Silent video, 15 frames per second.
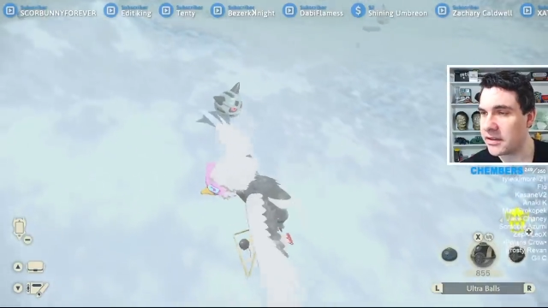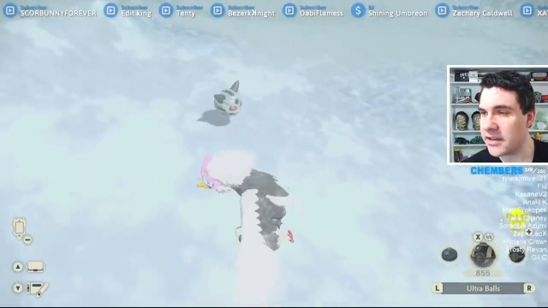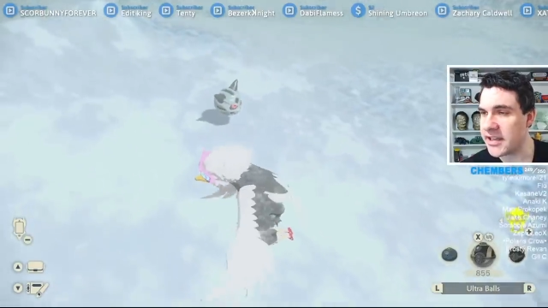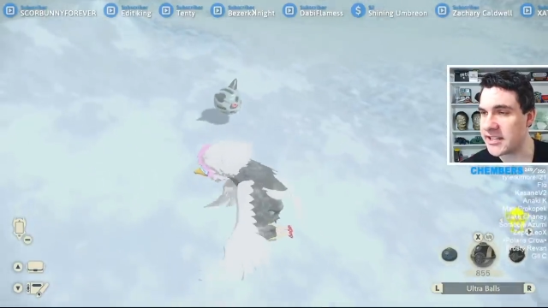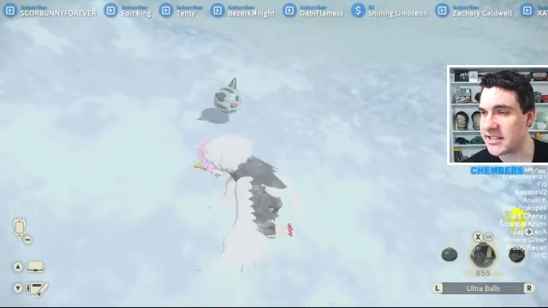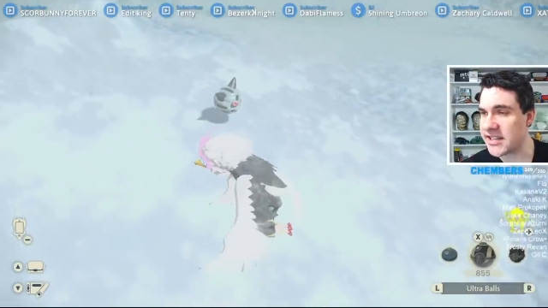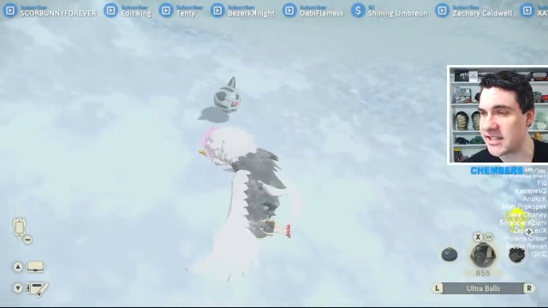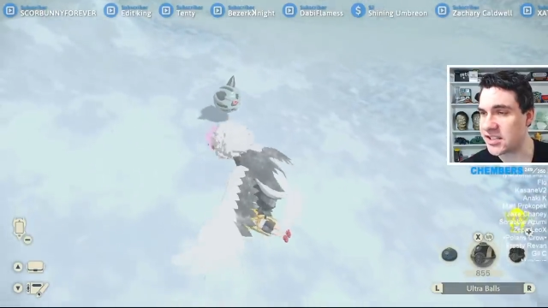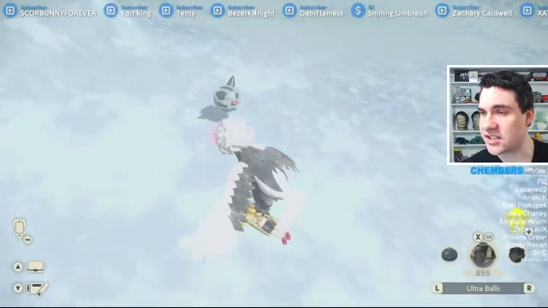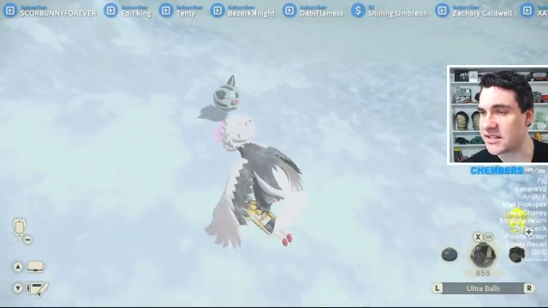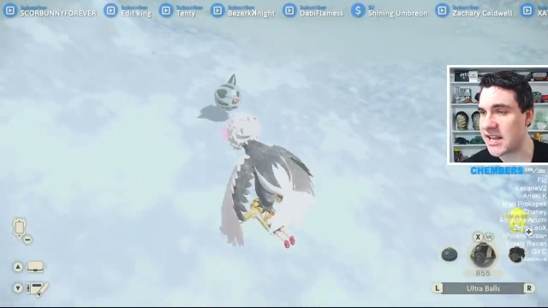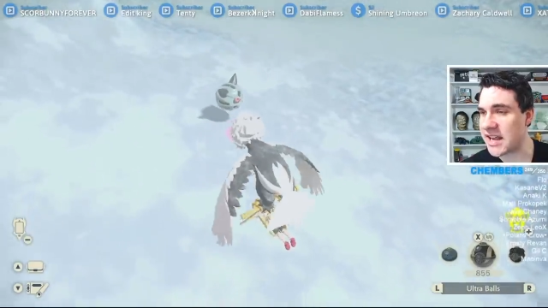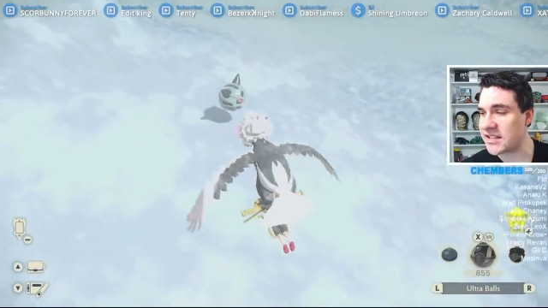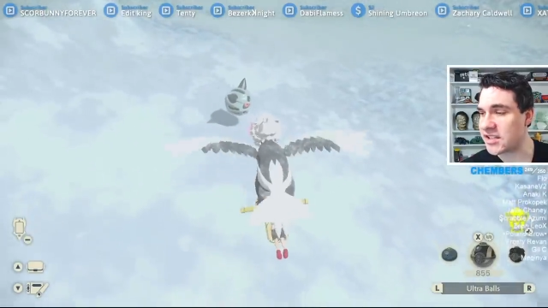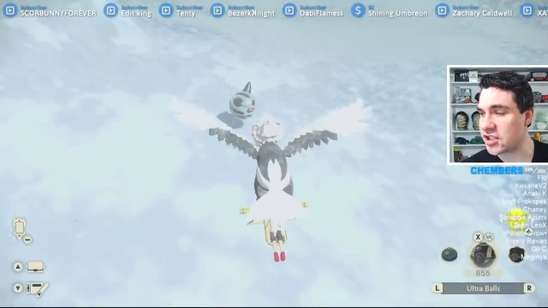Is this...
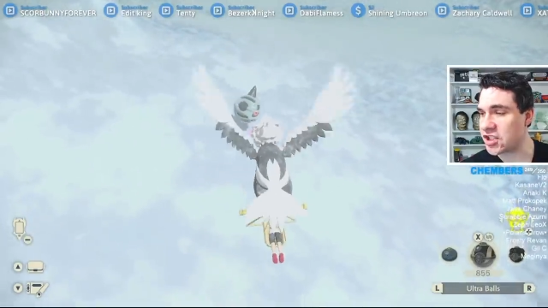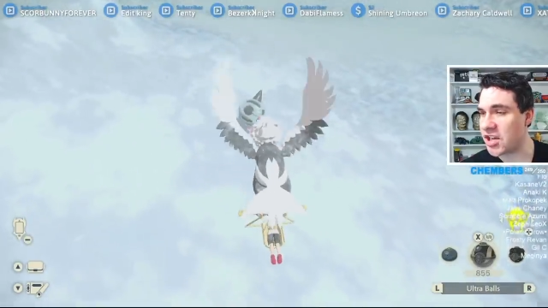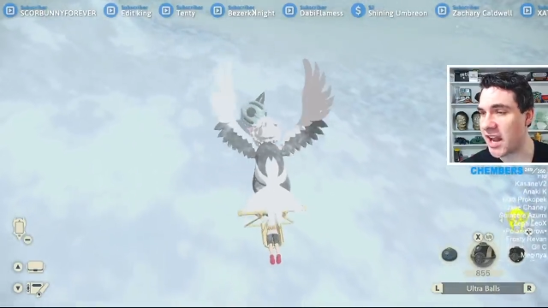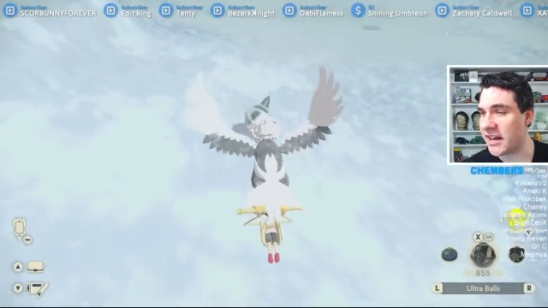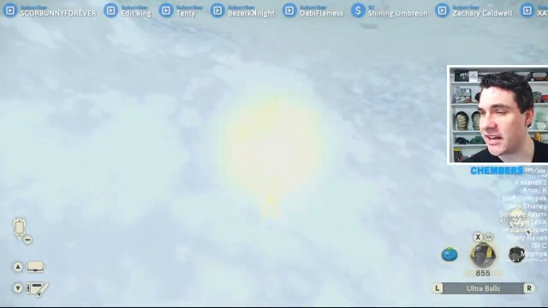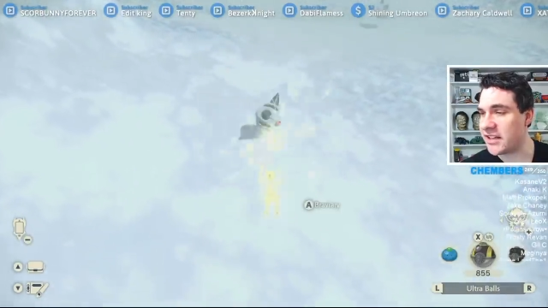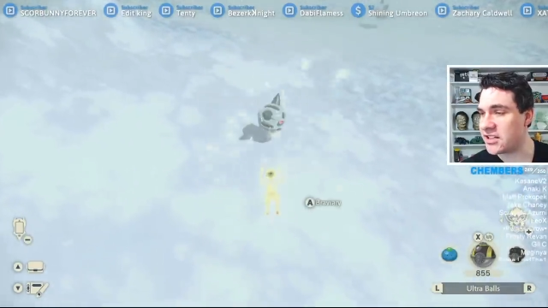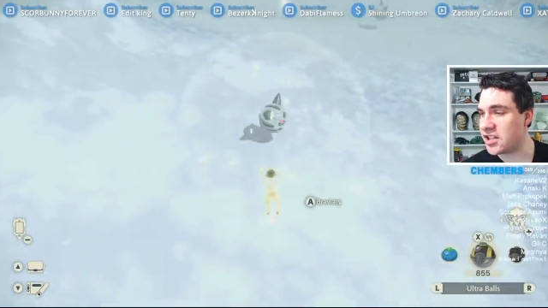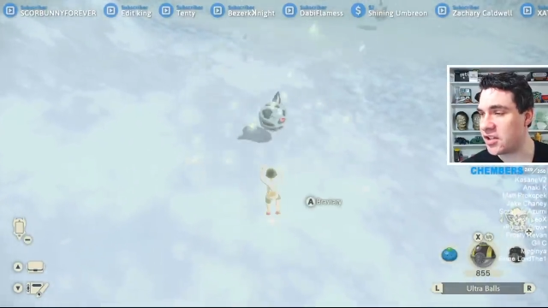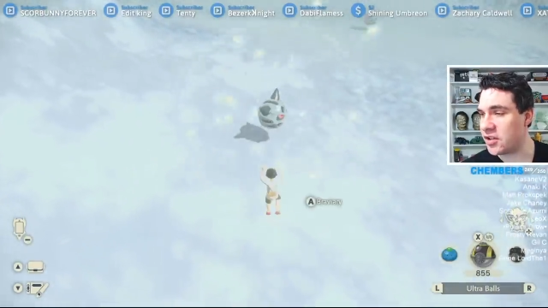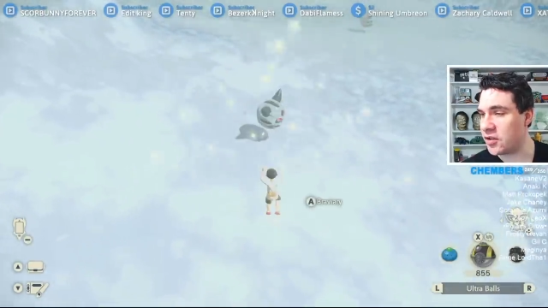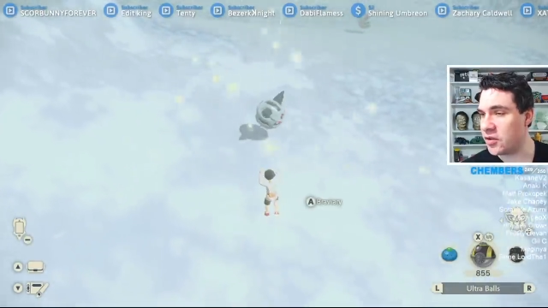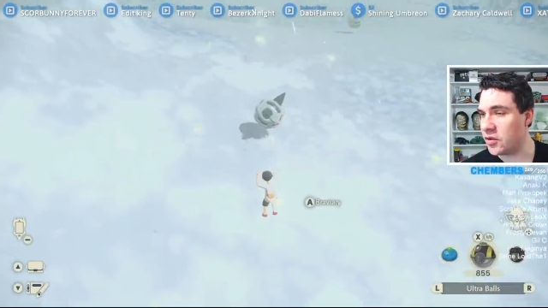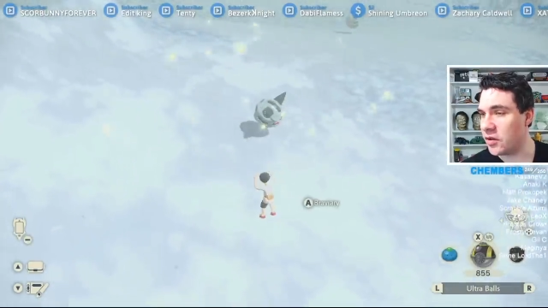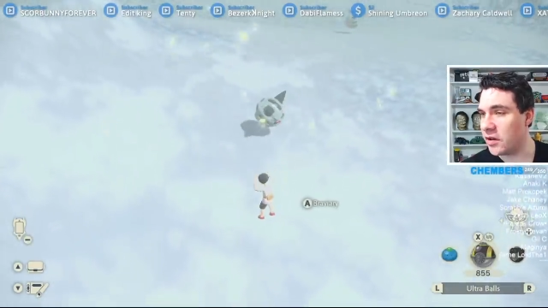That's a shiny
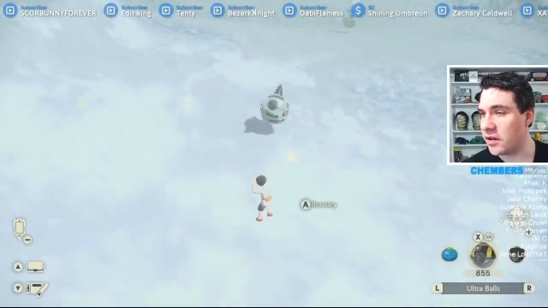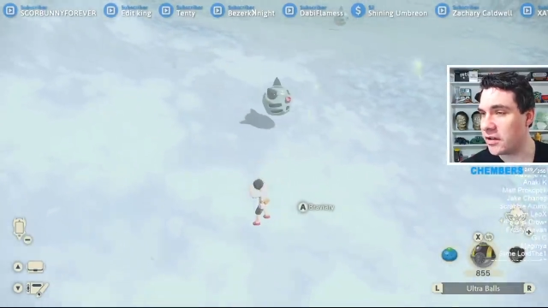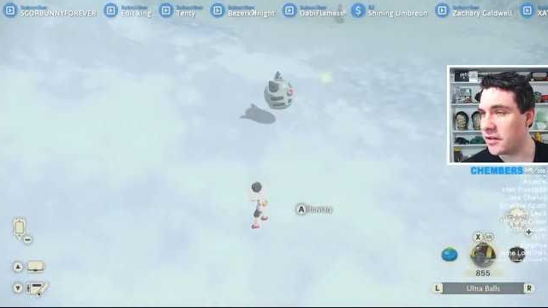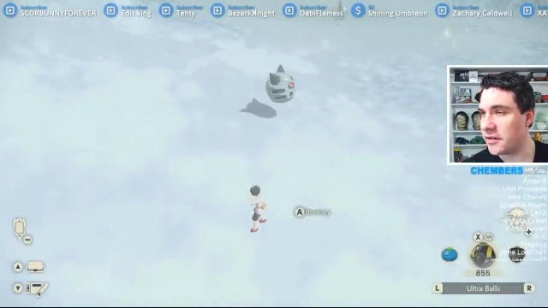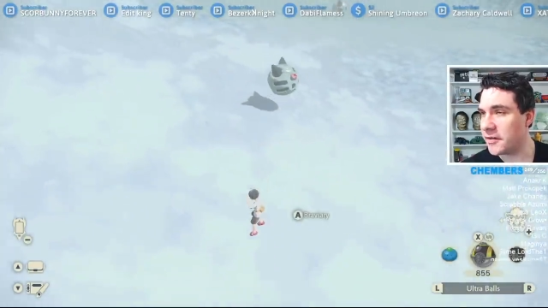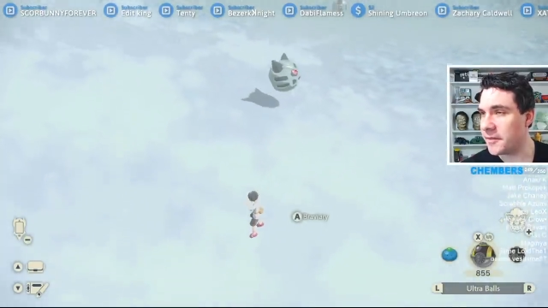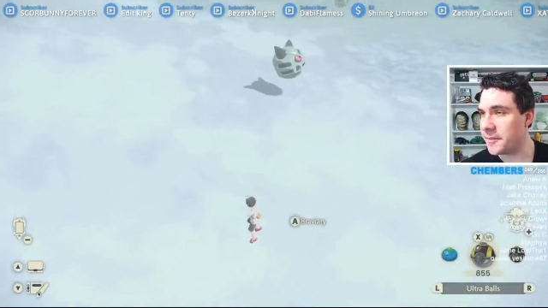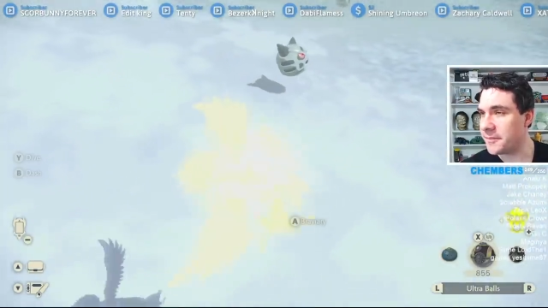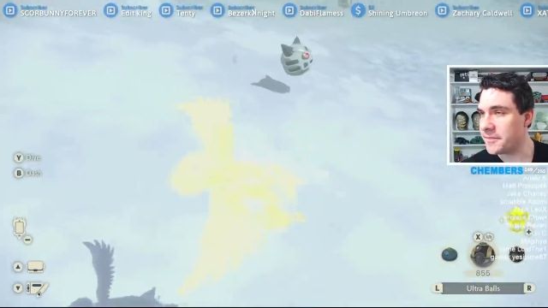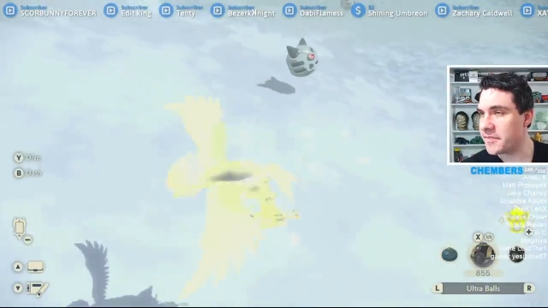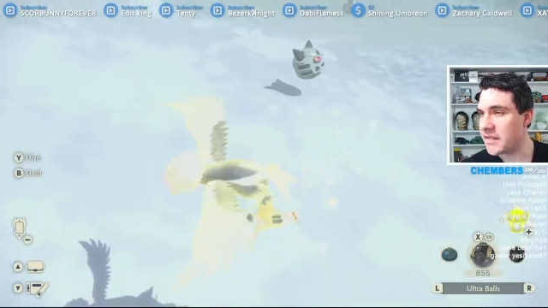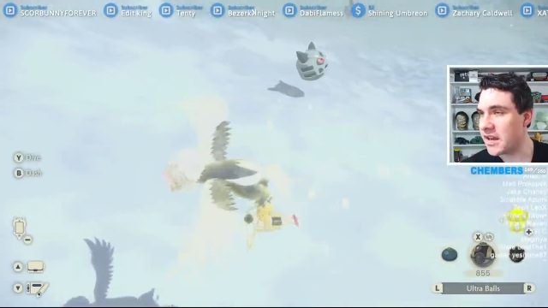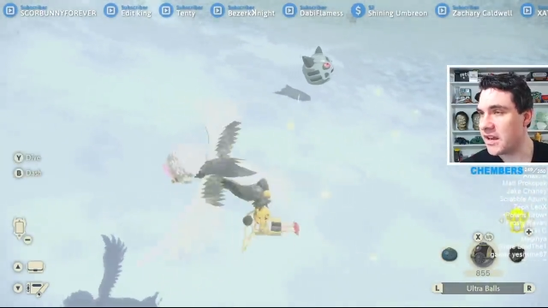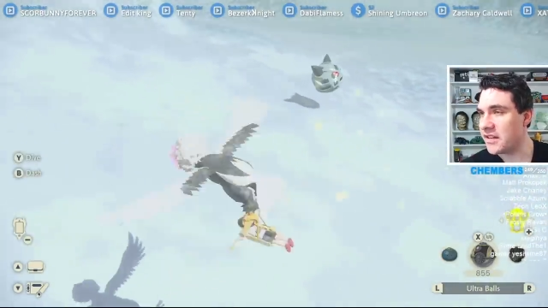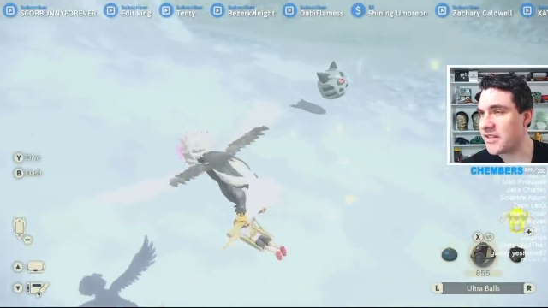too!
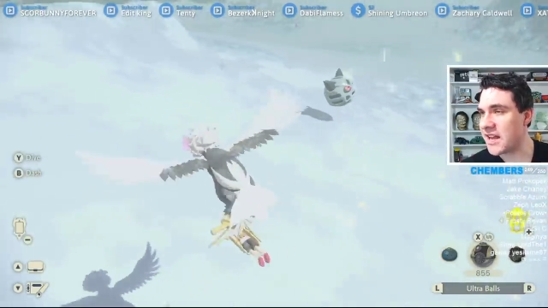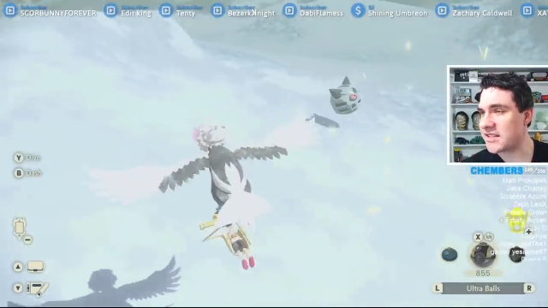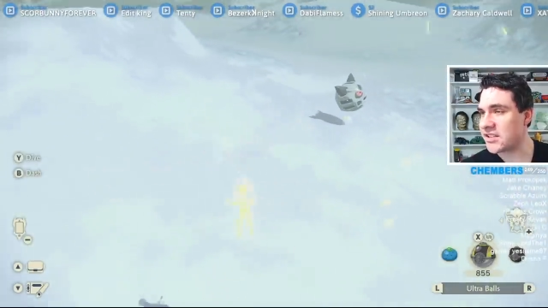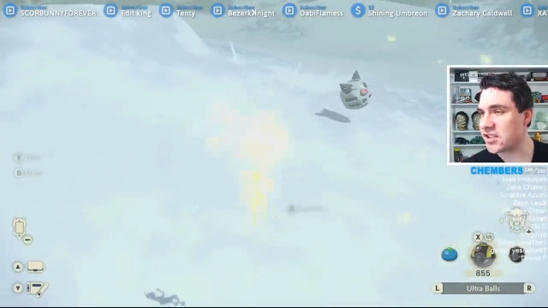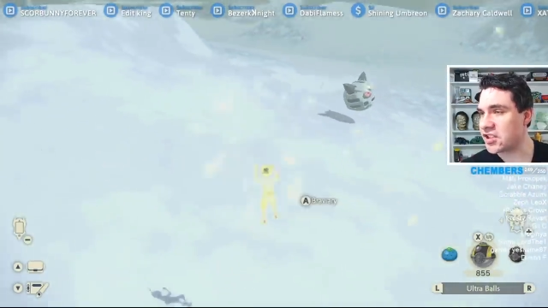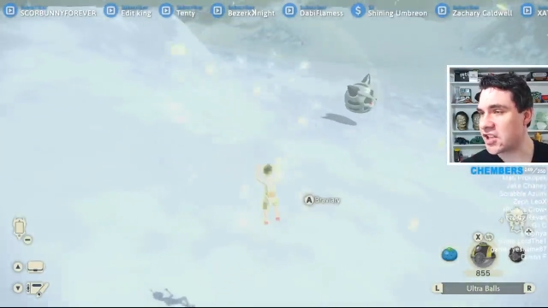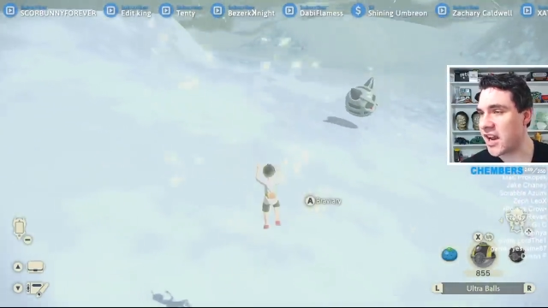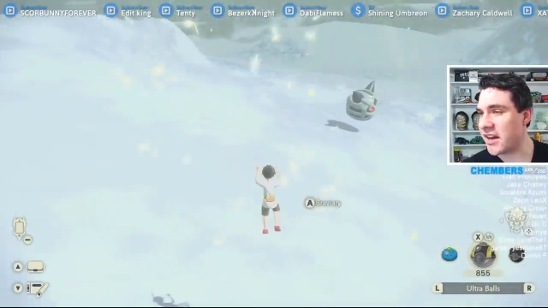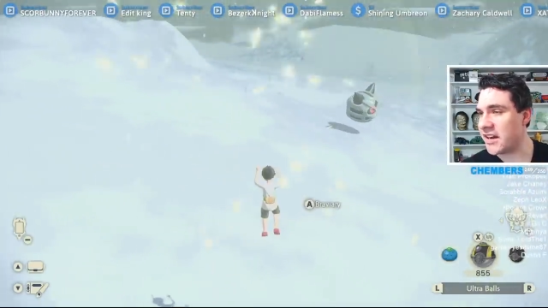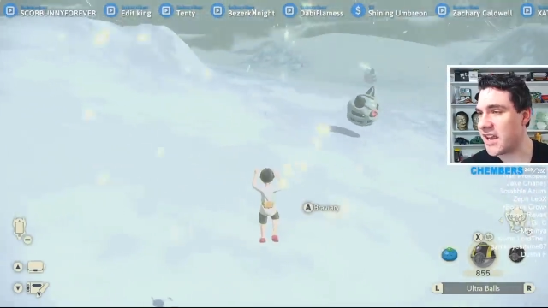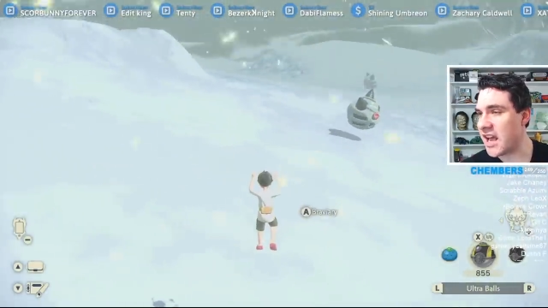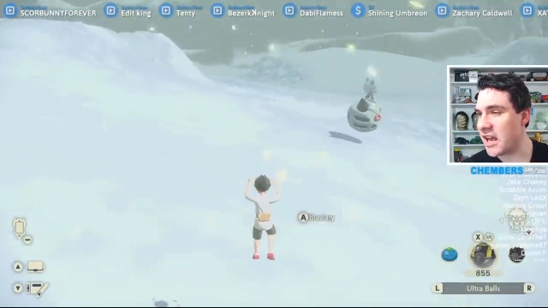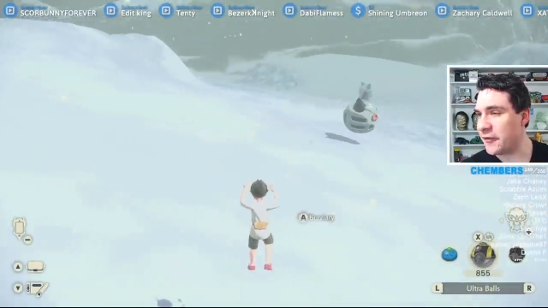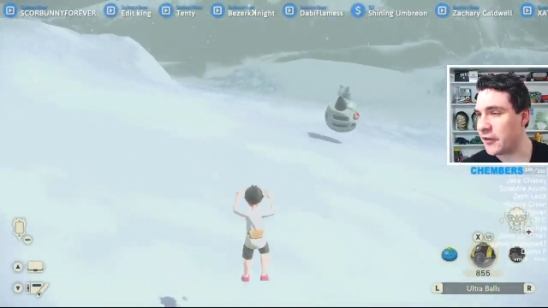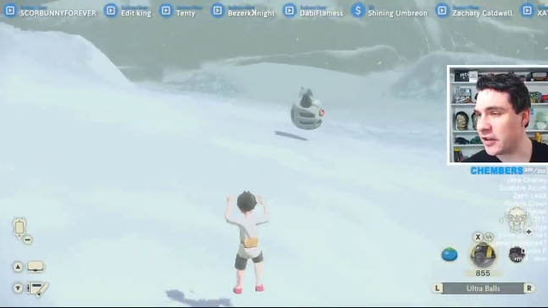That's a shiny
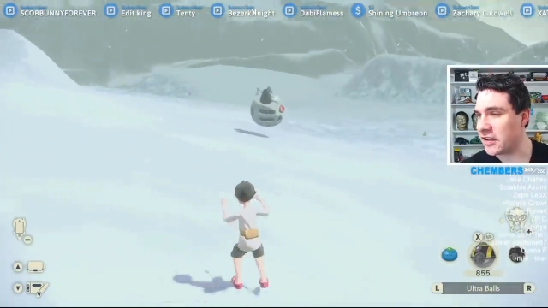Alpha